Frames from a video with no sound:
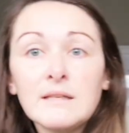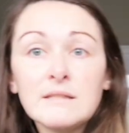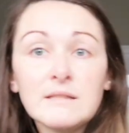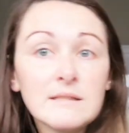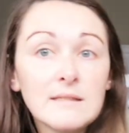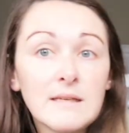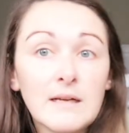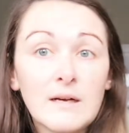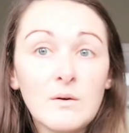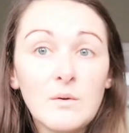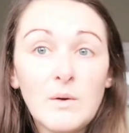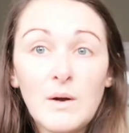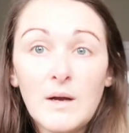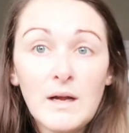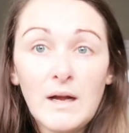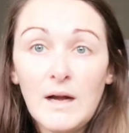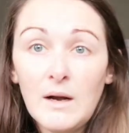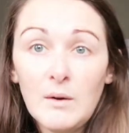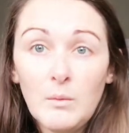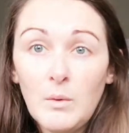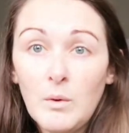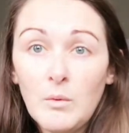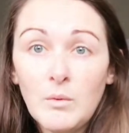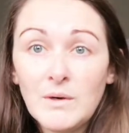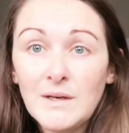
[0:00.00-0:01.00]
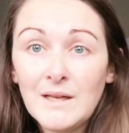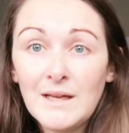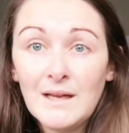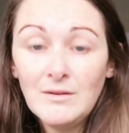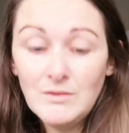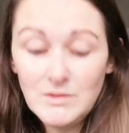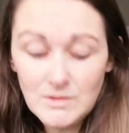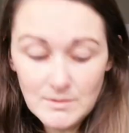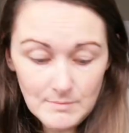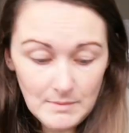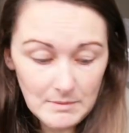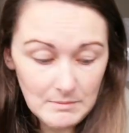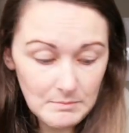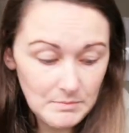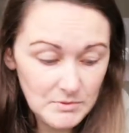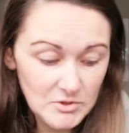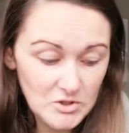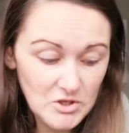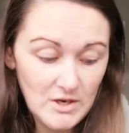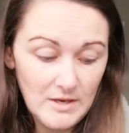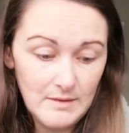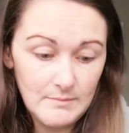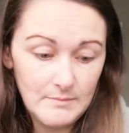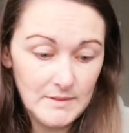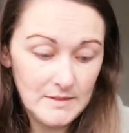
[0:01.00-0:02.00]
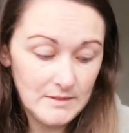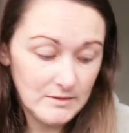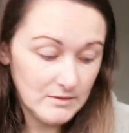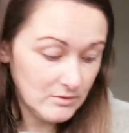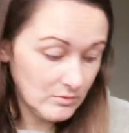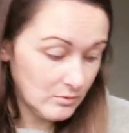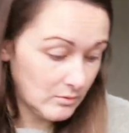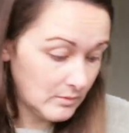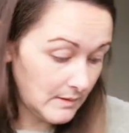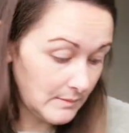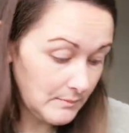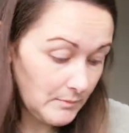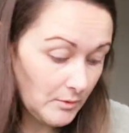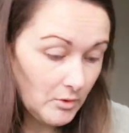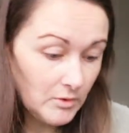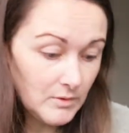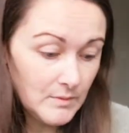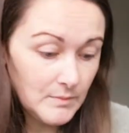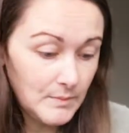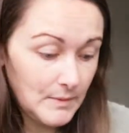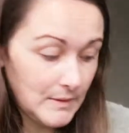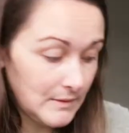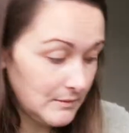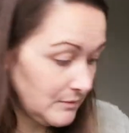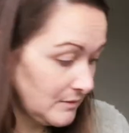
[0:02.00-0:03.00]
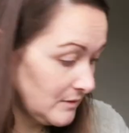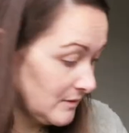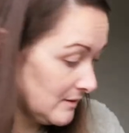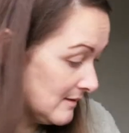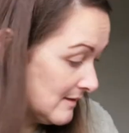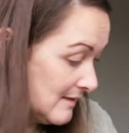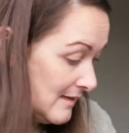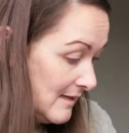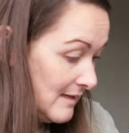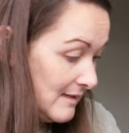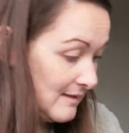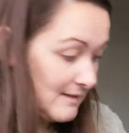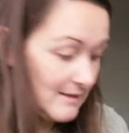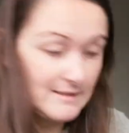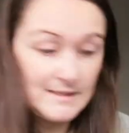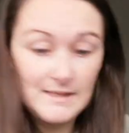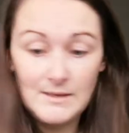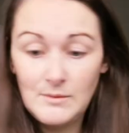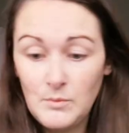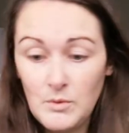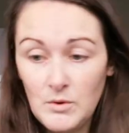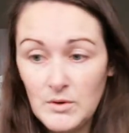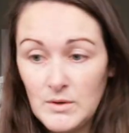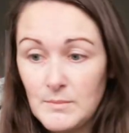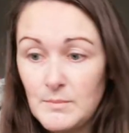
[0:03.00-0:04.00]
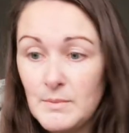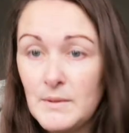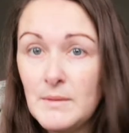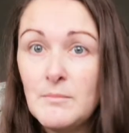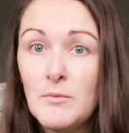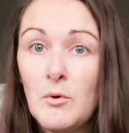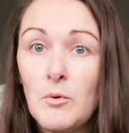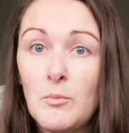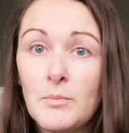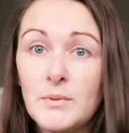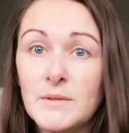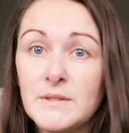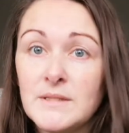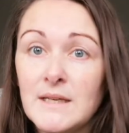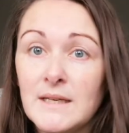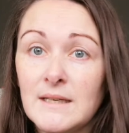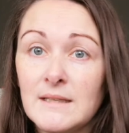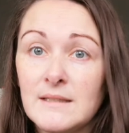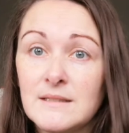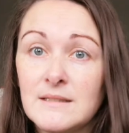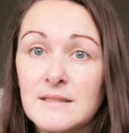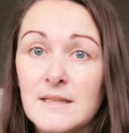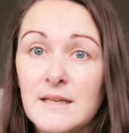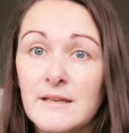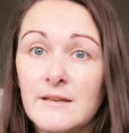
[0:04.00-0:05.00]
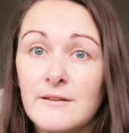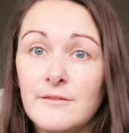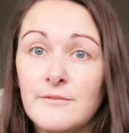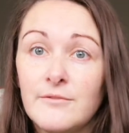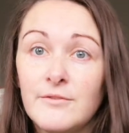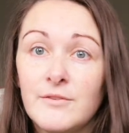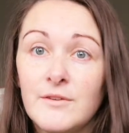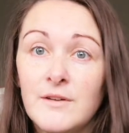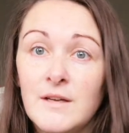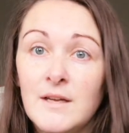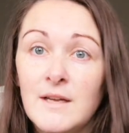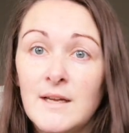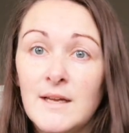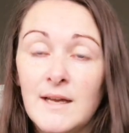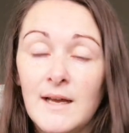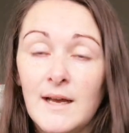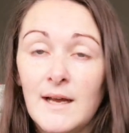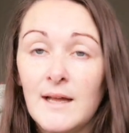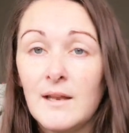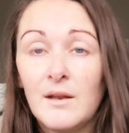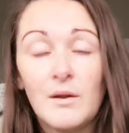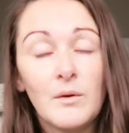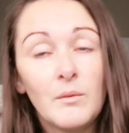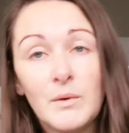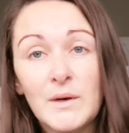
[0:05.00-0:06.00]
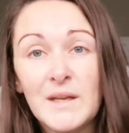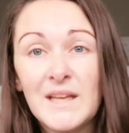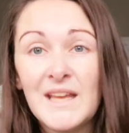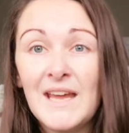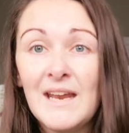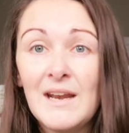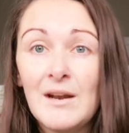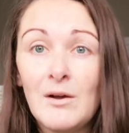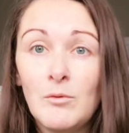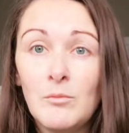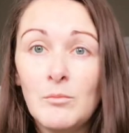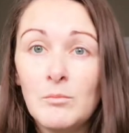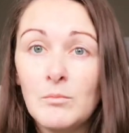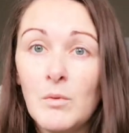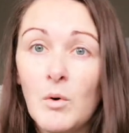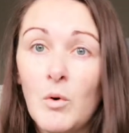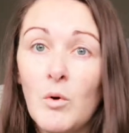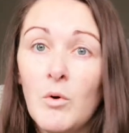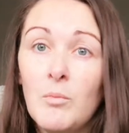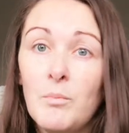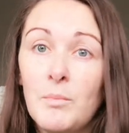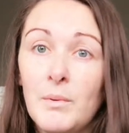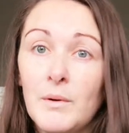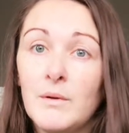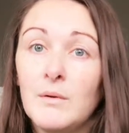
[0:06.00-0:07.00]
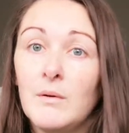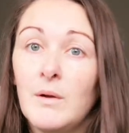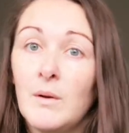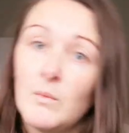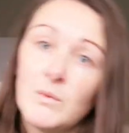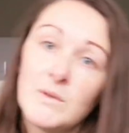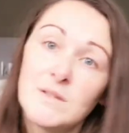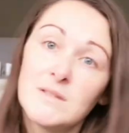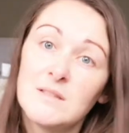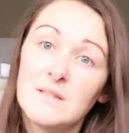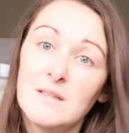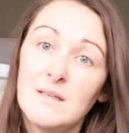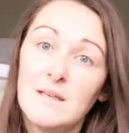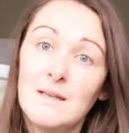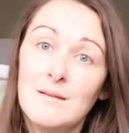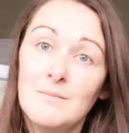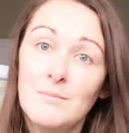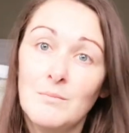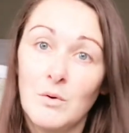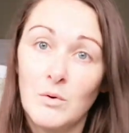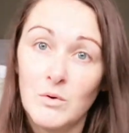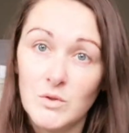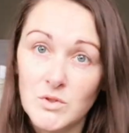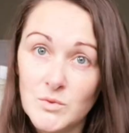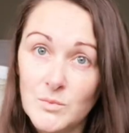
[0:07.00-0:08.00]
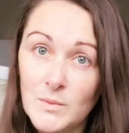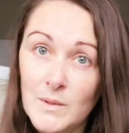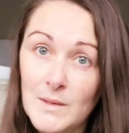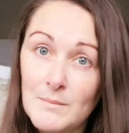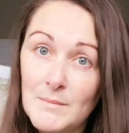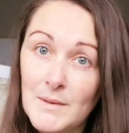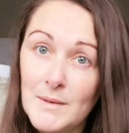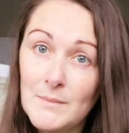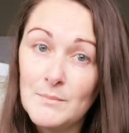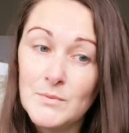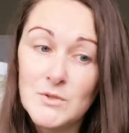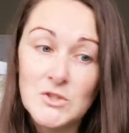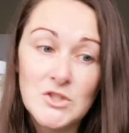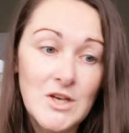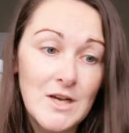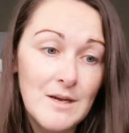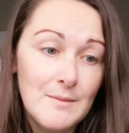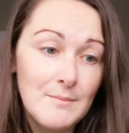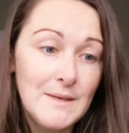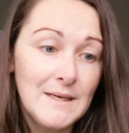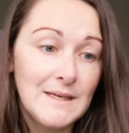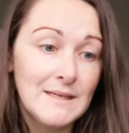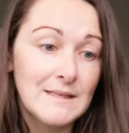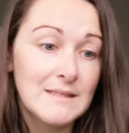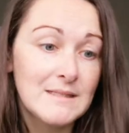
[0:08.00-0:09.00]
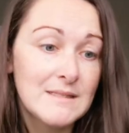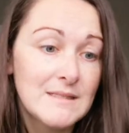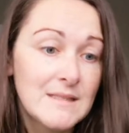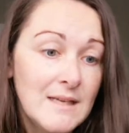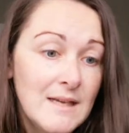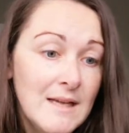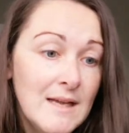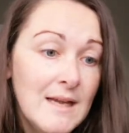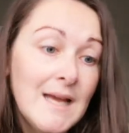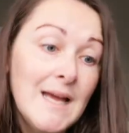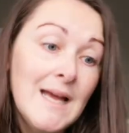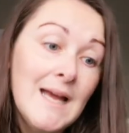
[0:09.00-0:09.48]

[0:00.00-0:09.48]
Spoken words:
is, now I want to get out of my pajamas, so I'm on about that. I want to be more productive. I want to get out more, but I want to stay in more to wear my pajamas.